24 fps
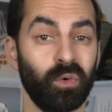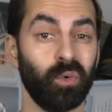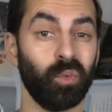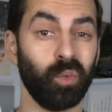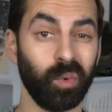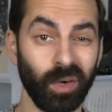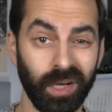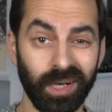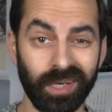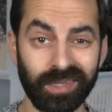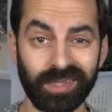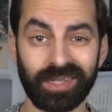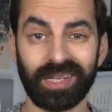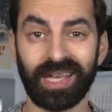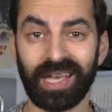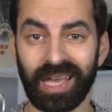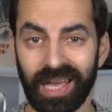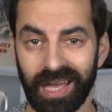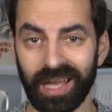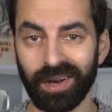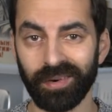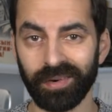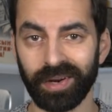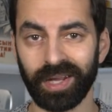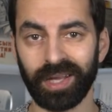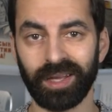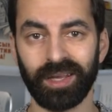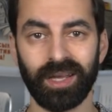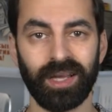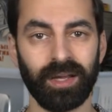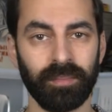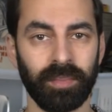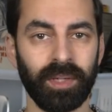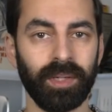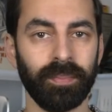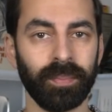or worse, hearing
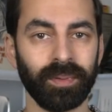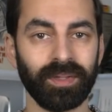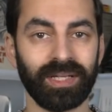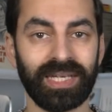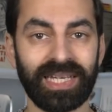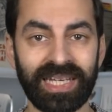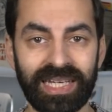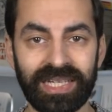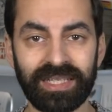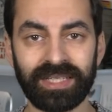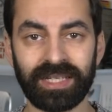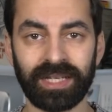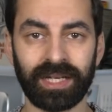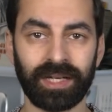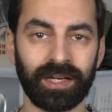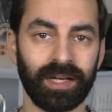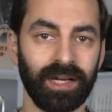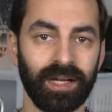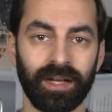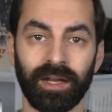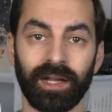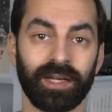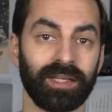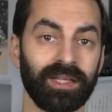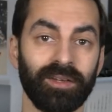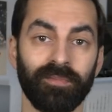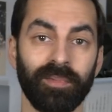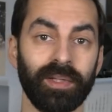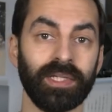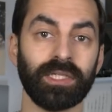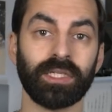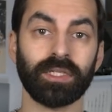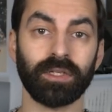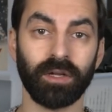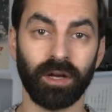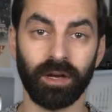people eating like they've
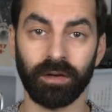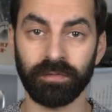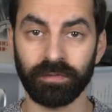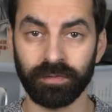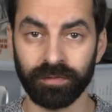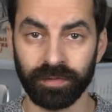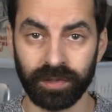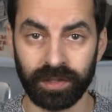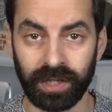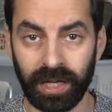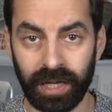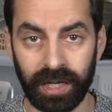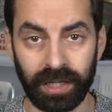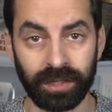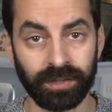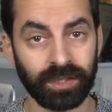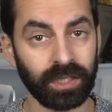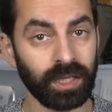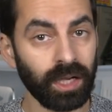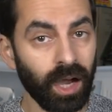been starved for days.